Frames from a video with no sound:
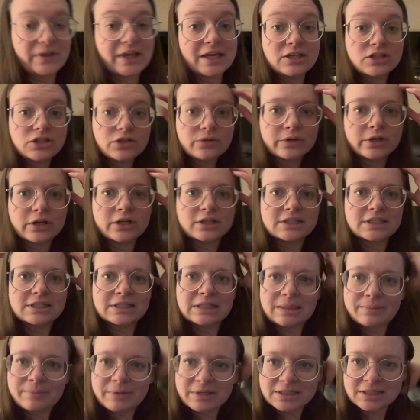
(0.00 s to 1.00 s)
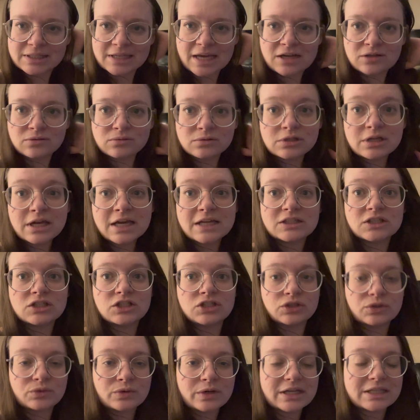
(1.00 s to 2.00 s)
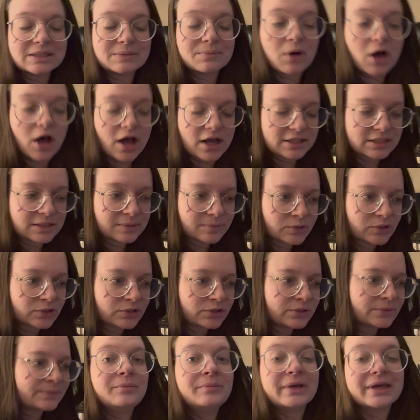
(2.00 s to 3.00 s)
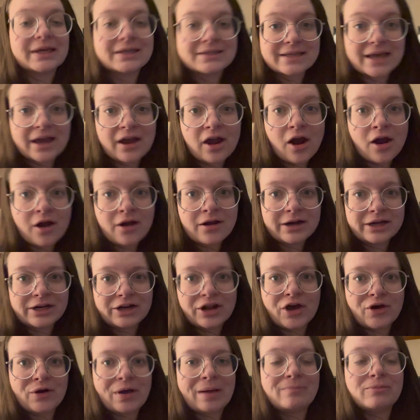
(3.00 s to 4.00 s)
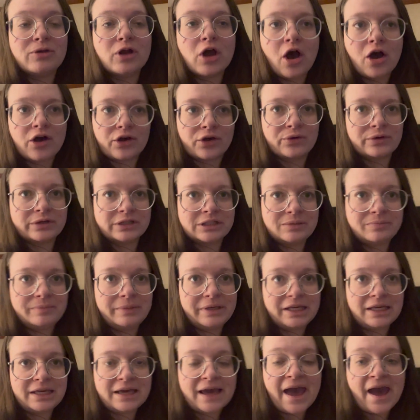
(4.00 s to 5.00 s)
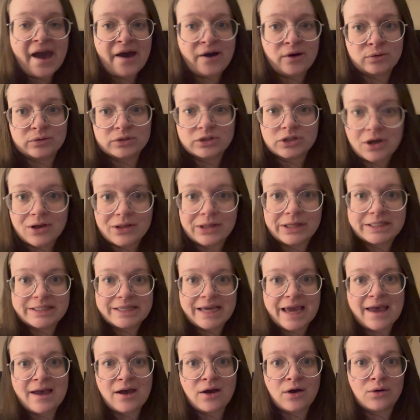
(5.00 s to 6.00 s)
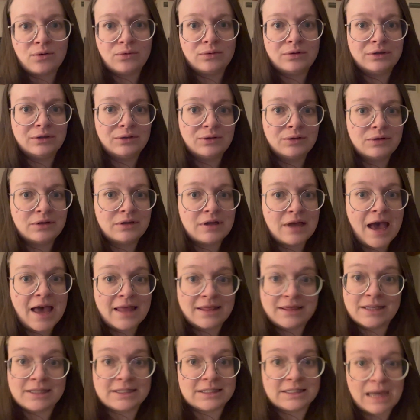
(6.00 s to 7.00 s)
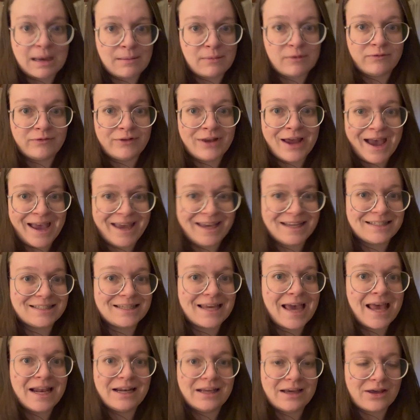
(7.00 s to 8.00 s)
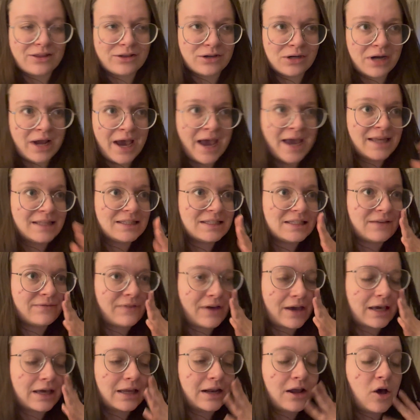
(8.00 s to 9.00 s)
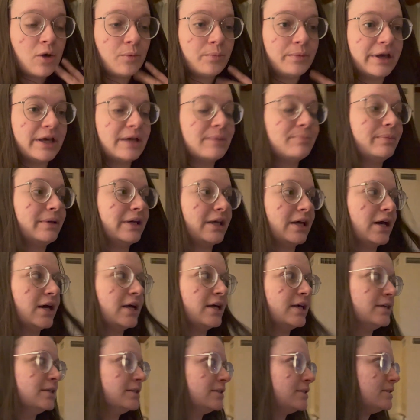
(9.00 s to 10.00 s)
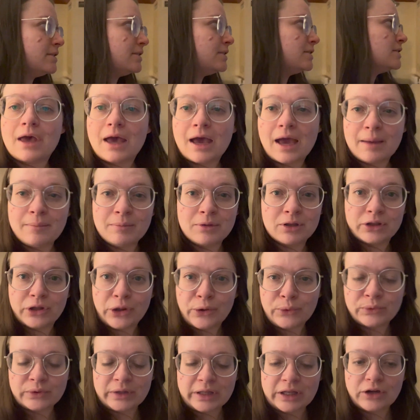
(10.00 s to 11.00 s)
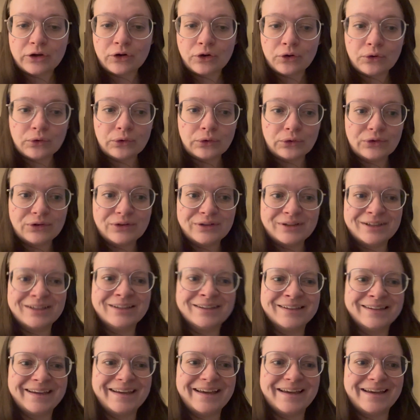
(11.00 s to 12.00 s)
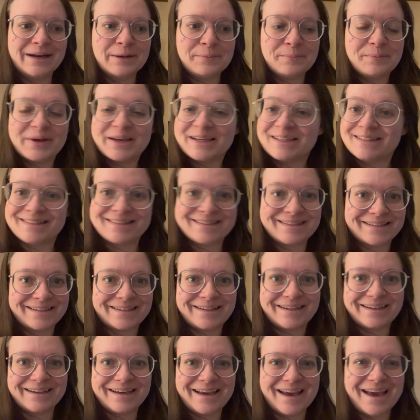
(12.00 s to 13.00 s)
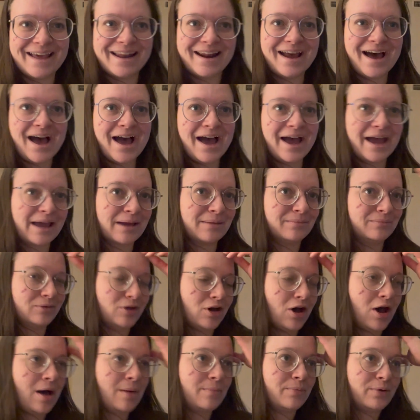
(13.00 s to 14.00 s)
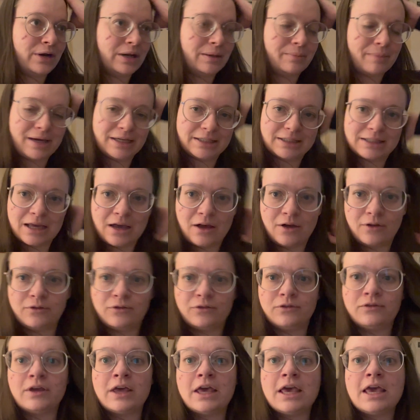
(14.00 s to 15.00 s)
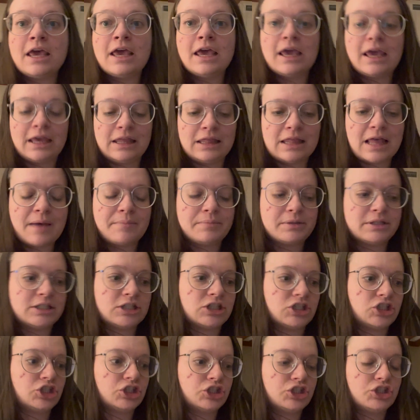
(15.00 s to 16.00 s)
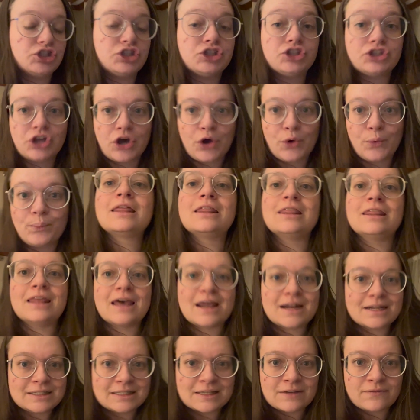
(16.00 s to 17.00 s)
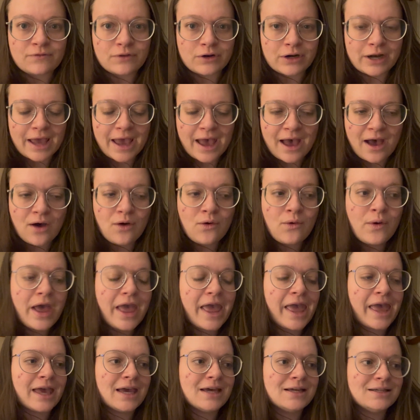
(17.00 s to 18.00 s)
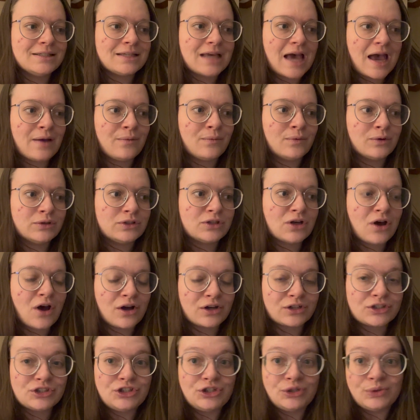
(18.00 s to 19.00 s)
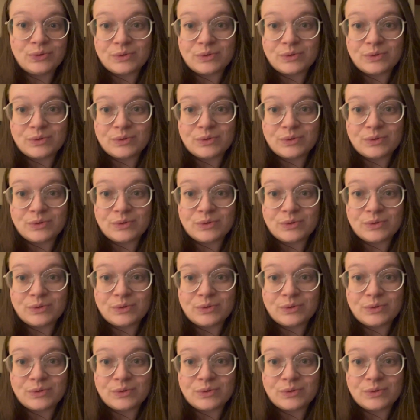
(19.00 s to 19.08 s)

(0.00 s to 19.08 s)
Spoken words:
into a good sleeping schedule as soon as possible, because I already know I'm not going to be out on the town at this time of night any other nights if I can help it, because I'm a lonely girl in a big city and I am not putting myself in that position. So that is it for now and I will talk to you